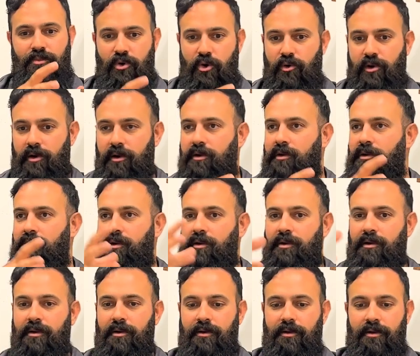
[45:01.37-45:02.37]
motor,
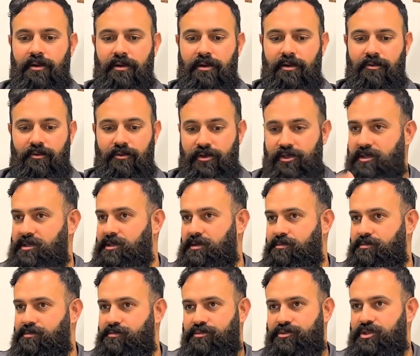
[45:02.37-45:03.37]
which is
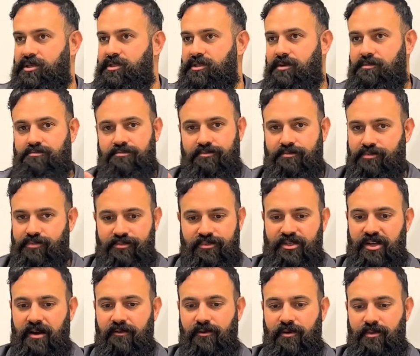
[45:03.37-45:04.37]
a just a
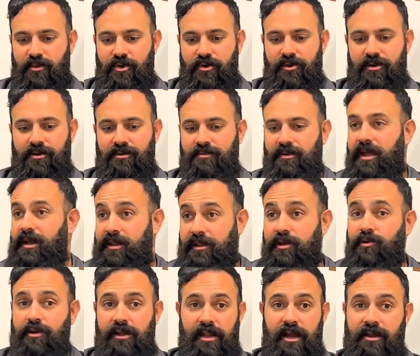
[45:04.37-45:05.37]
servo motor, like
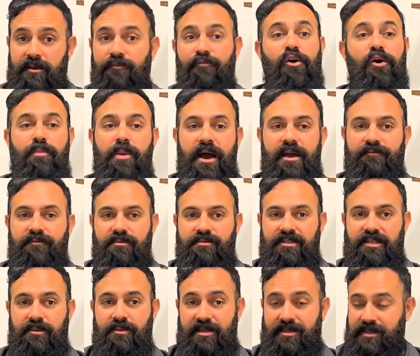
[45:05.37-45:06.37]
literally, like you go buy it from
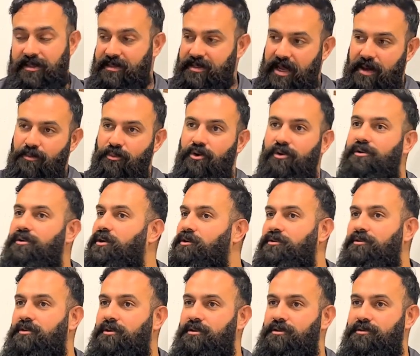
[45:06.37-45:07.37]
Siemens, the same motor that
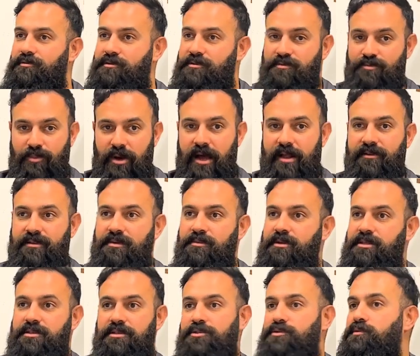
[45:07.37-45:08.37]
Kuka used, buy yeah. it from
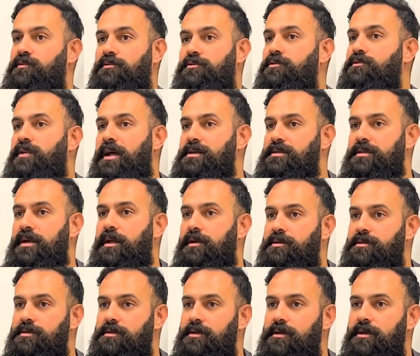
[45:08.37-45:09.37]
two two thousand
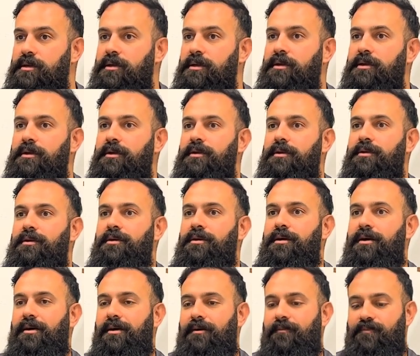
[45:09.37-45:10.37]
dollars.
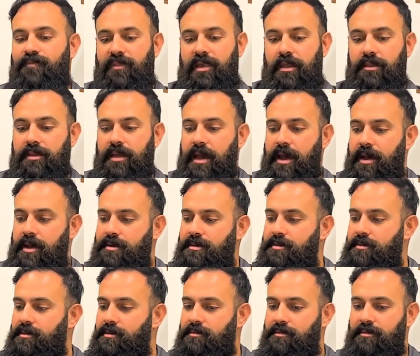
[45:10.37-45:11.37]
Um, and
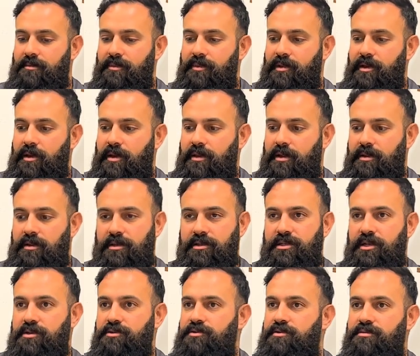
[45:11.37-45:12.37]
then, and then there's
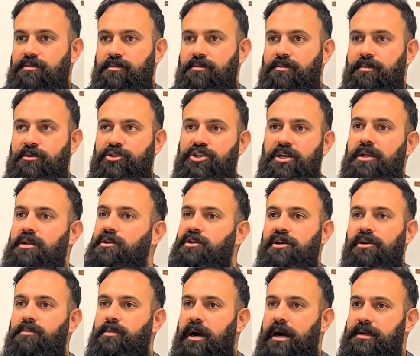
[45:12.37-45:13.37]
a machine
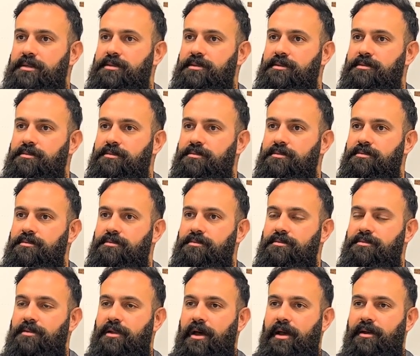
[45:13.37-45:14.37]
gearbox,
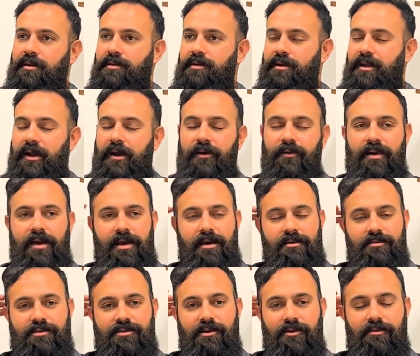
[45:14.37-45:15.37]
like you know.
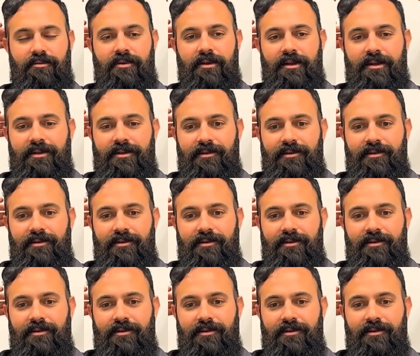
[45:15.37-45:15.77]
So,